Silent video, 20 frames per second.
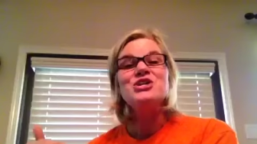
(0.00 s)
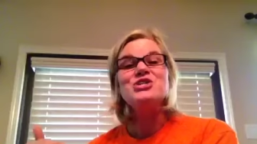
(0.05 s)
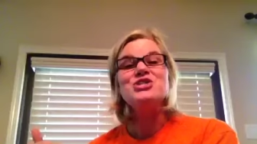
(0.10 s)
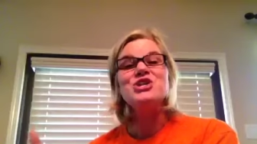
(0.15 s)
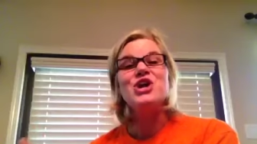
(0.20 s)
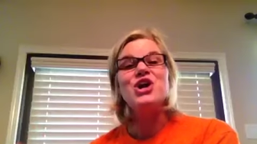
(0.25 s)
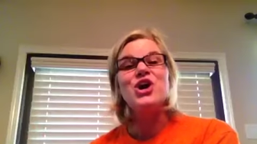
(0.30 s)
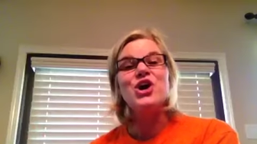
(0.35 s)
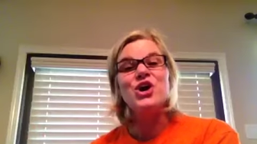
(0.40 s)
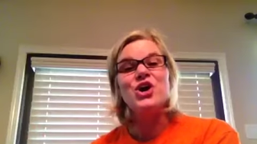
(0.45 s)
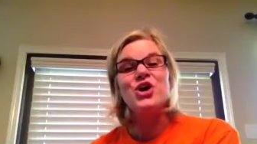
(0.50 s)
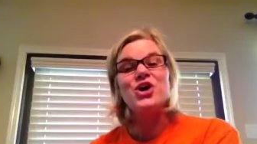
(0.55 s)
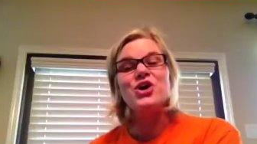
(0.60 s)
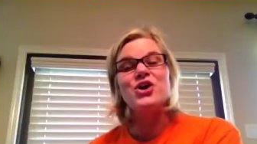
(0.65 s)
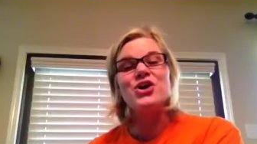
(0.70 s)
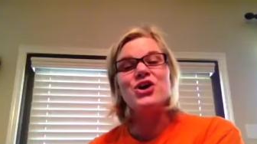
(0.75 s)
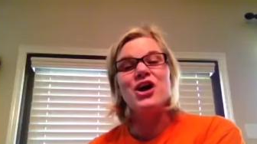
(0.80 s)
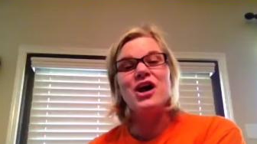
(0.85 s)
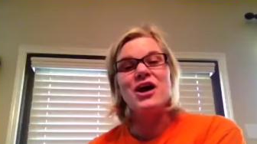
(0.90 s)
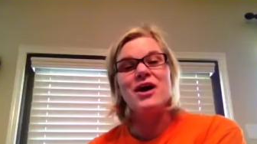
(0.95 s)
to
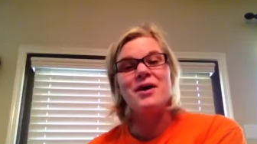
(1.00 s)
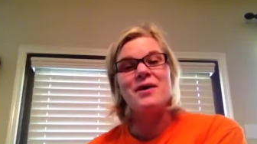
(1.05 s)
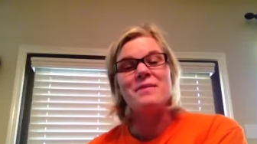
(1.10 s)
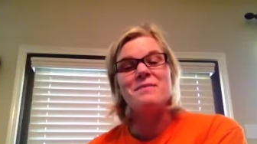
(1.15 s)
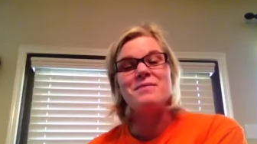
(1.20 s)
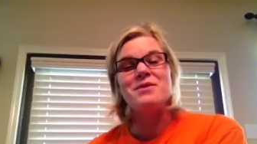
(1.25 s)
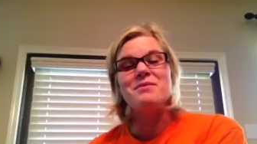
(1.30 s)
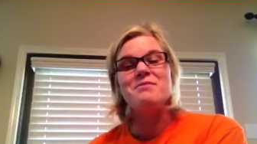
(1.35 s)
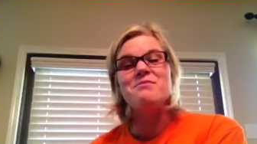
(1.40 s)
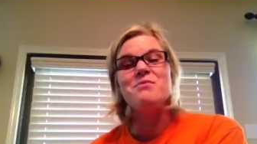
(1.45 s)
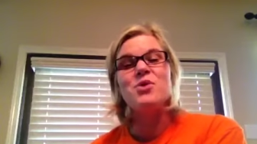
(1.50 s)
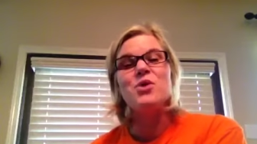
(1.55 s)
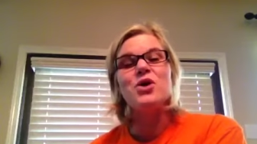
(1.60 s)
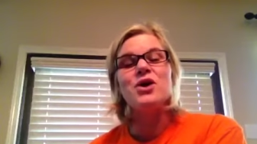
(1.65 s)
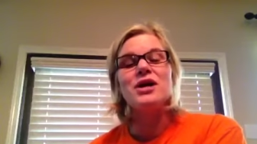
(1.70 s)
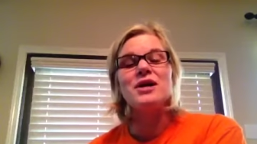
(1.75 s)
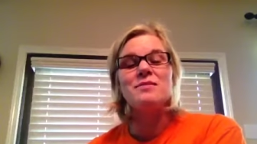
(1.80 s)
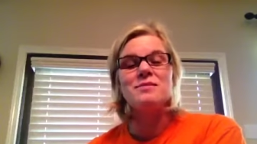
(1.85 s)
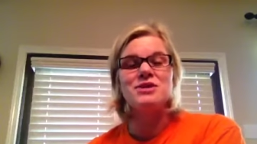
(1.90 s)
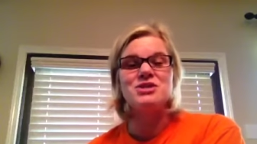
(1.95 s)
earn um, more
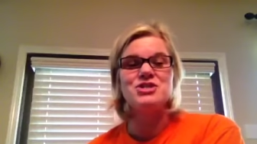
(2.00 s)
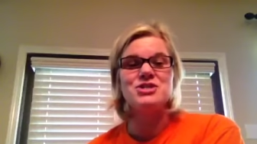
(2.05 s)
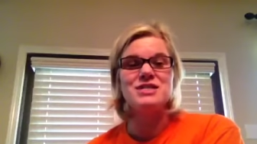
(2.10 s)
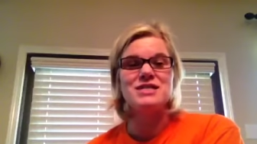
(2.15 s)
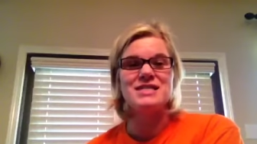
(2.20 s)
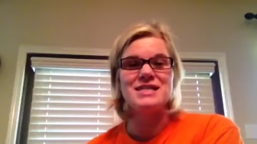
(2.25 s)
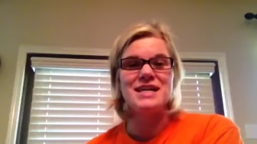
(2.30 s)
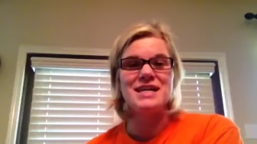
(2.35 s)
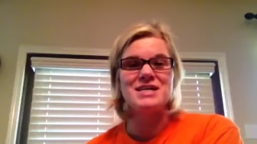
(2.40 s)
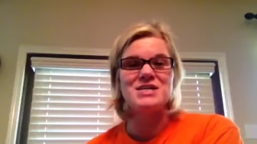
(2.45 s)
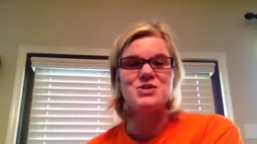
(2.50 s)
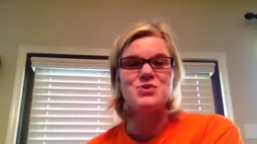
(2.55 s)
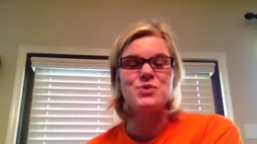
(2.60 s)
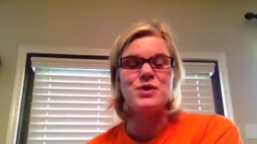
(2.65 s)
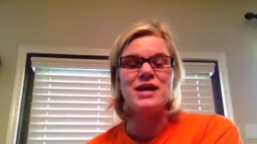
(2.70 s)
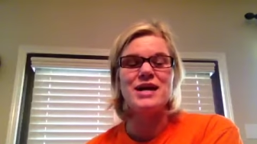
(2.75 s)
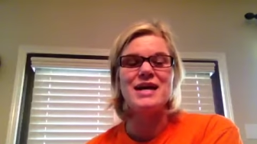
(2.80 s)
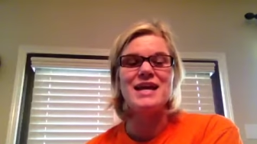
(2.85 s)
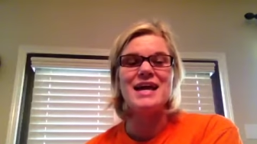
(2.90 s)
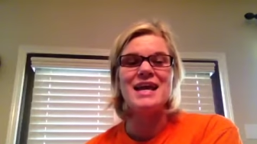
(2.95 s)
commissions next
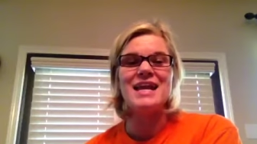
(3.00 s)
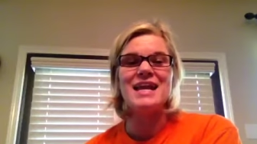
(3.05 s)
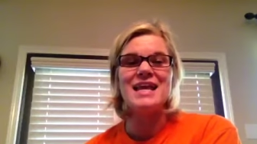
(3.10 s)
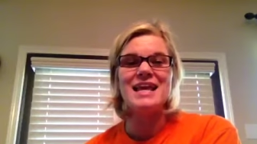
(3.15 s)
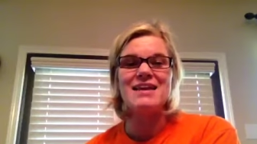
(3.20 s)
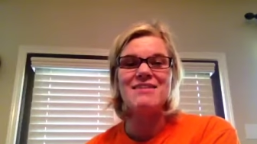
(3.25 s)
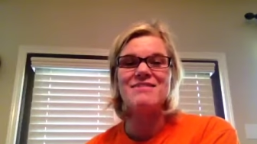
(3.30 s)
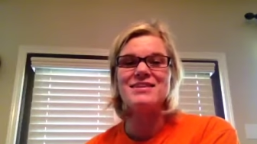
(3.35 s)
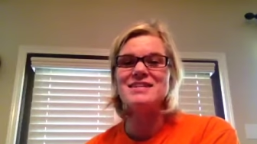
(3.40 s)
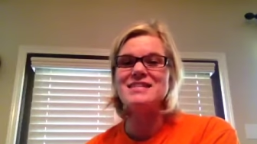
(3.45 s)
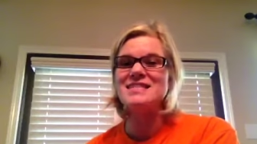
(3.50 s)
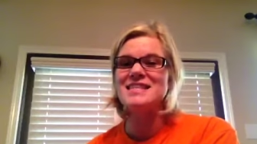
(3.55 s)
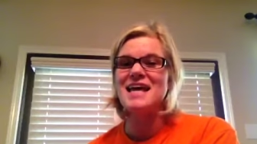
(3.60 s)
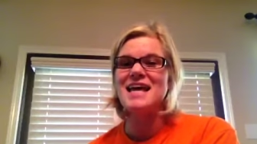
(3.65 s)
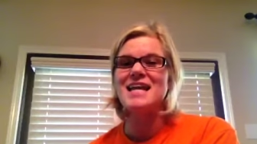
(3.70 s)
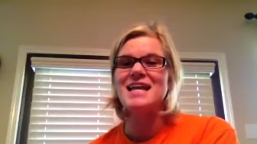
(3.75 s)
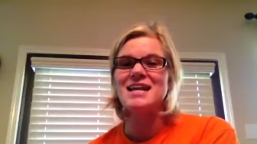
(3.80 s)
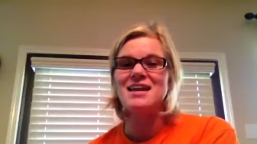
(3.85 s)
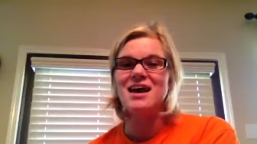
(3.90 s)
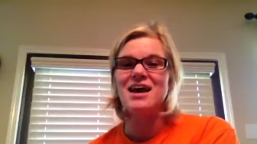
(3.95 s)
week and give us
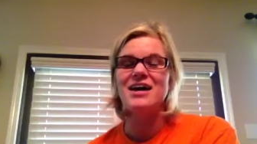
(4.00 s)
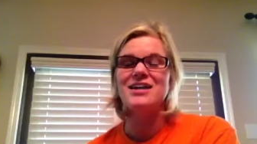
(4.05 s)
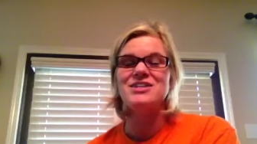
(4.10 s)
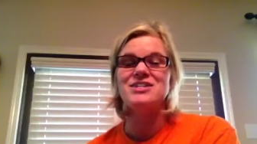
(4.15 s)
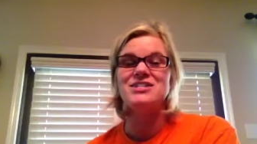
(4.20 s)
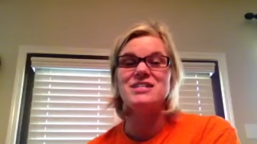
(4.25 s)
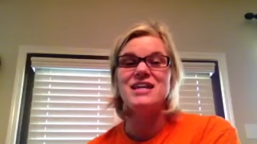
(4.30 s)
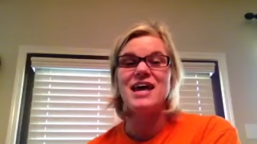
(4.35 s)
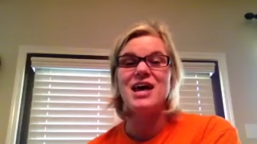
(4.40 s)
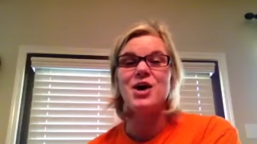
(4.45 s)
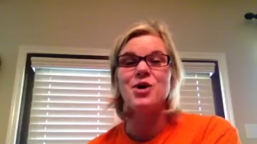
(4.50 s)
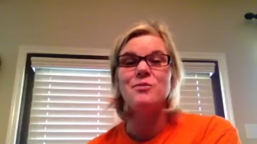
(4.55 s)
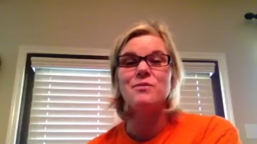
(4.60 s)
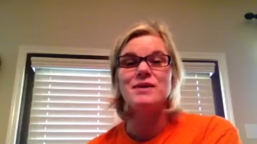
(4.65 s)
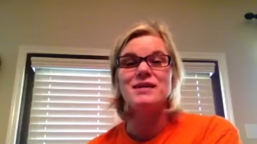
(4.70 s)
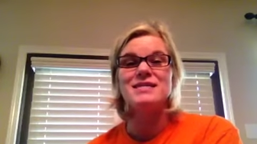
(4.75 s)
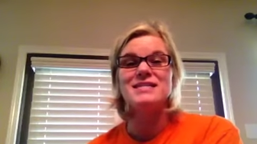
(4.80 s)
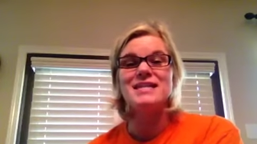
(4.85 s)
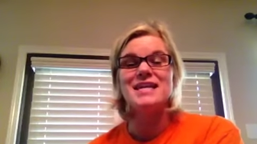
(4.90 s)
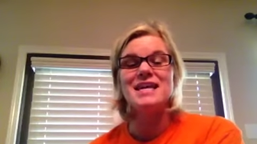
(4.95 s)
that nudge to help
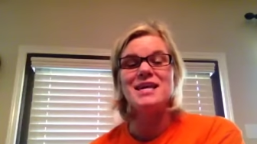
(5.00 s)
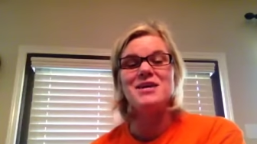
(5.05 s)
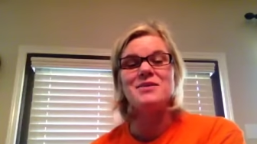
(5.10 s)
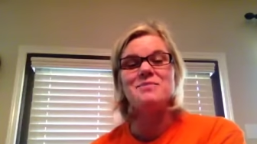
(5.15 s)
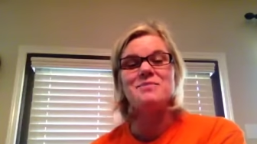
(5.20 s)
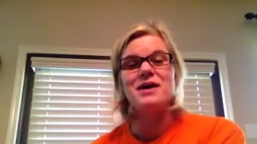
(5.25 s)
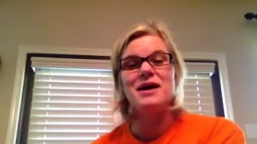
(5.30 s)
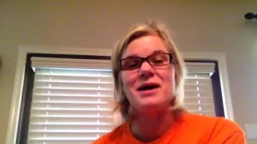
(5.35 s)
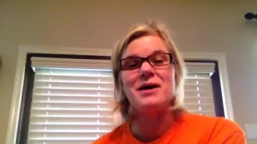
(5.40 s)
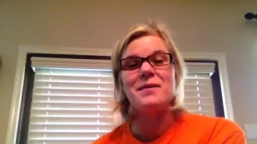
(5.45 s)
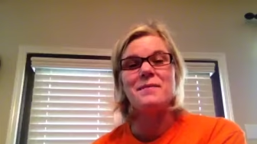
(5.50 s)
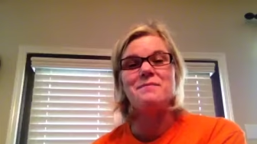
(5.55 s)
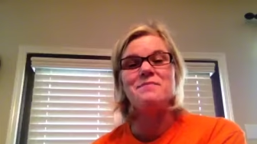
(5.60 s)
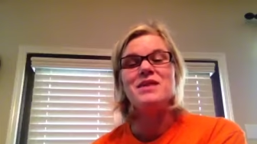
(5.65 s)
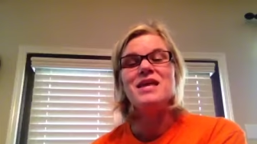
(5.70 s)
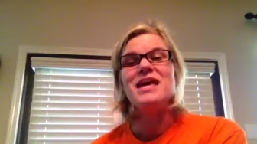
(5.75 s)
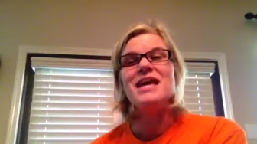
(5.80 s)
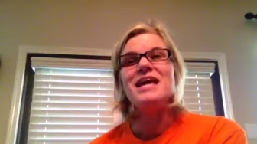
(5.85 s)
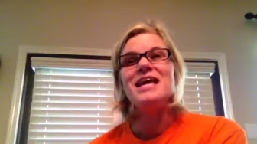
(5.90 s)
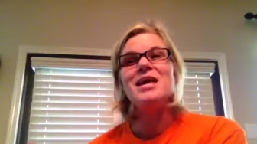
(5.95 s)
us keep um,
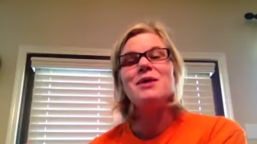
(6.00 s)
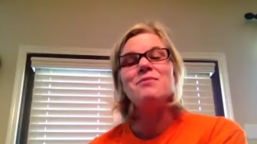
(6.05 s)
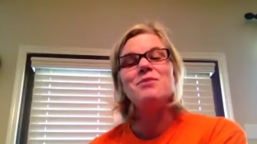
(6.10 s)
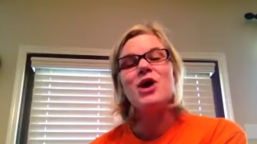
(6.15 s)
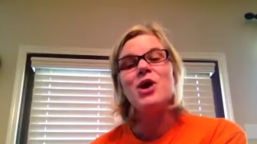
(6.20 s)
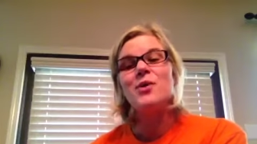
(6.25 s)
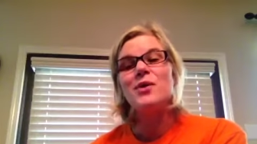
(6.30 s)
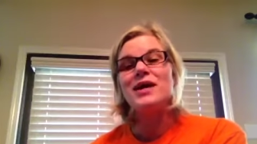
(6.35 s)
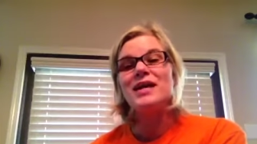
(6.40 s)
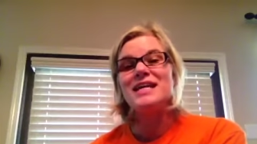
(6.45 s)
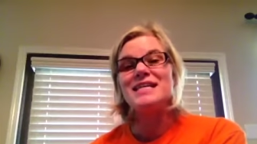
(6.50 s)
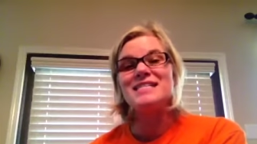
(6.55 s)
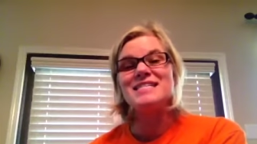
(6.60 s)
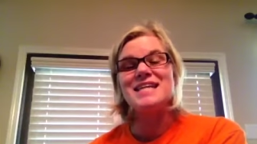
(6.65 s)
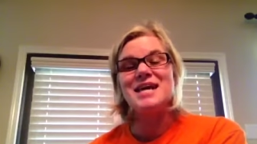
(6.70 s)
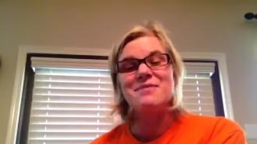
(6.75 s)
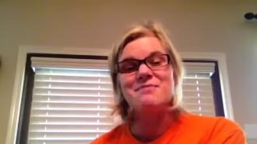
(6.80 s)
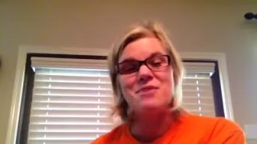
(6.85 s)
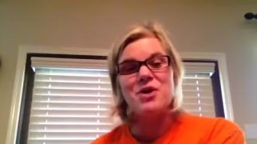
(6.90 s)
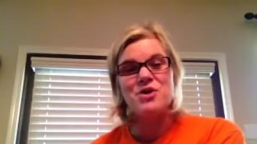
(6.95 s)
keep going and
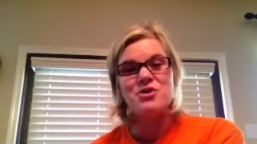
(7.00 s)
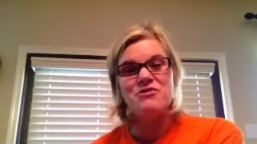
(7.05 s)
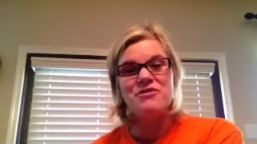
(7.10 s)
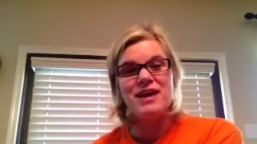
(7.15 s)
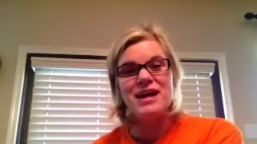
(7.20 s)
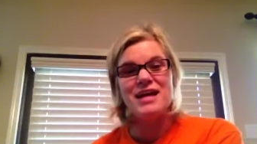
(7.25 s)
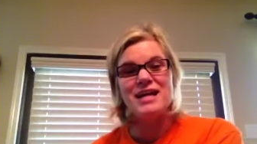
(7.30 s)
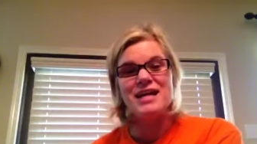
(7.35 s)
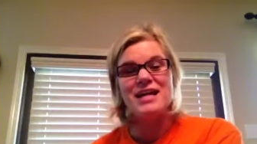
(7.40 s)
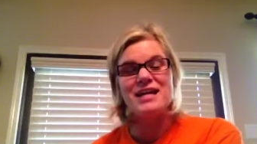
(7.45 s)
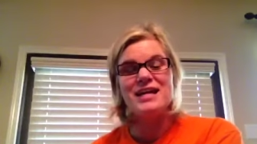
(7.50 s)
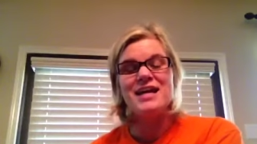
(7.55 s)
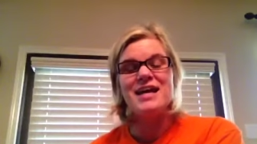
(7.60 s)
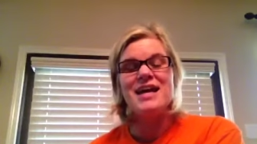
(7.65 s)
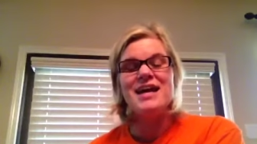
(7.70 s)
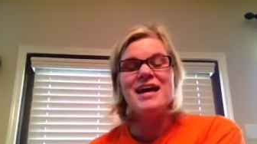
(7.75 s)
stay motivated.